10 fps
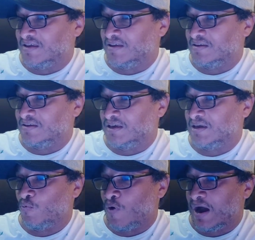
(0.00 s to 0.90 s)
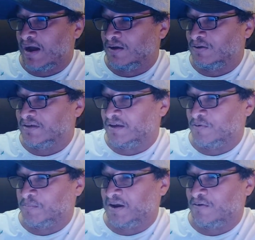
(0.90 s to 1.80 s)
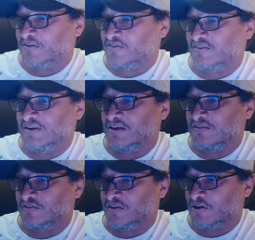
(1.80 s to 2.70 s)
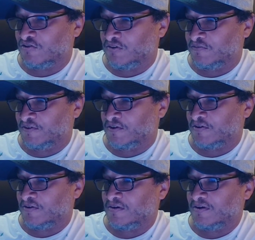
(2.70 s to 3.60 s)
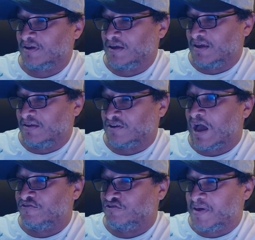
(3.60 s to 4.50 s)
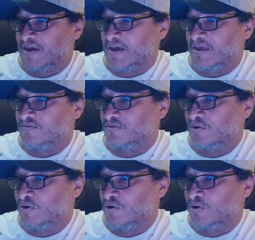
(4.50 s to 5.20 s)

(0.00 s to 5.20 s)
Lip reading: and Kim Wilde that her parents sneak into the country for her. It's contraband.